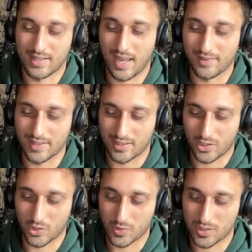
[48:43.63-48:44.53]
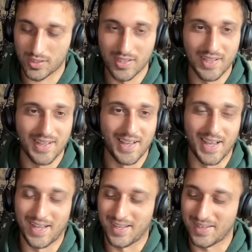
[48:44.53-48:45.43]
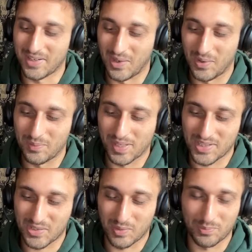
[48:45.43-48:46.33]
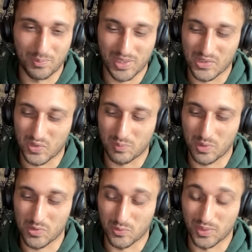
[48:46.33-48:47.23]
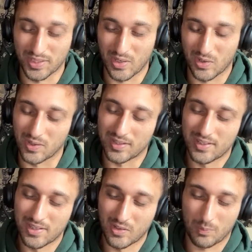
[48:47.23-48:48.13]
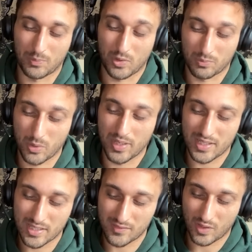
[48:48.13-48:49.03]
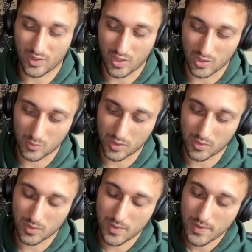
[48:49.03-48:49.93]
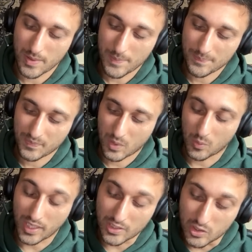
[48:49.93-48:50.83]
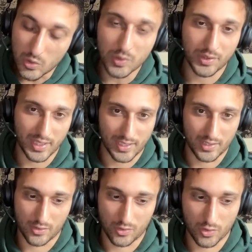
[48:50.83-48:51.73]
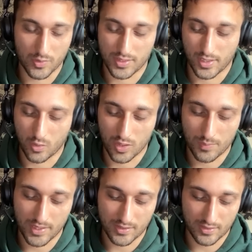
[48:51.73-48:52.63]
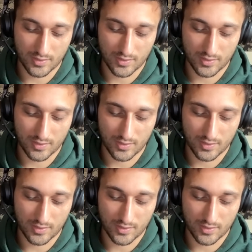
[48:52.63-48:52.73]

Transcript: had these issues. Because crypto is really hard. Crypto is very hard. What I do think is true is that Coinbase